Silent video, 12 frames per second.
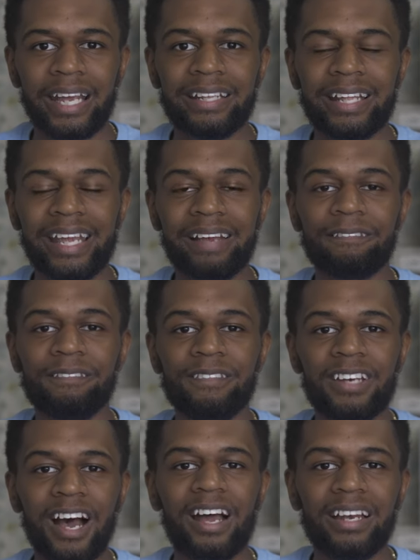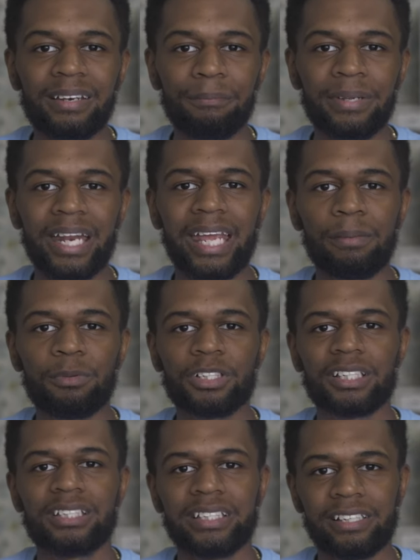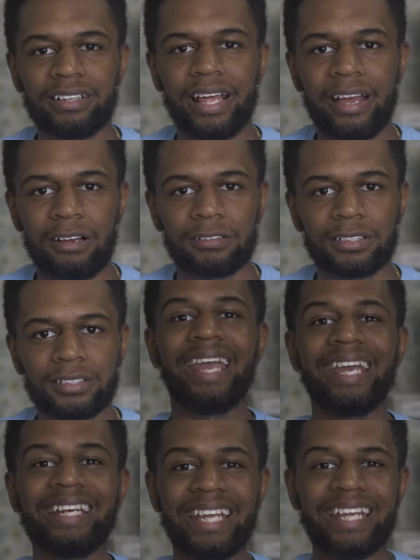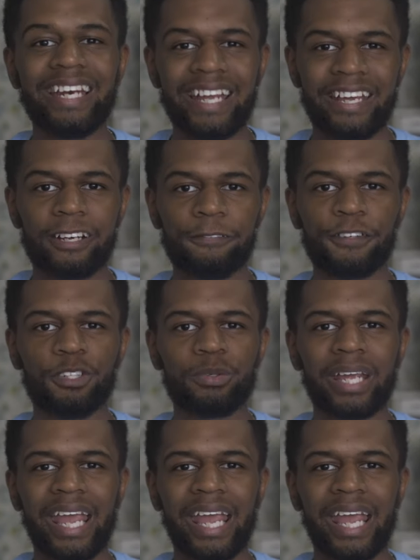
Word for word: and they have not been able to sell the house. And in an interview,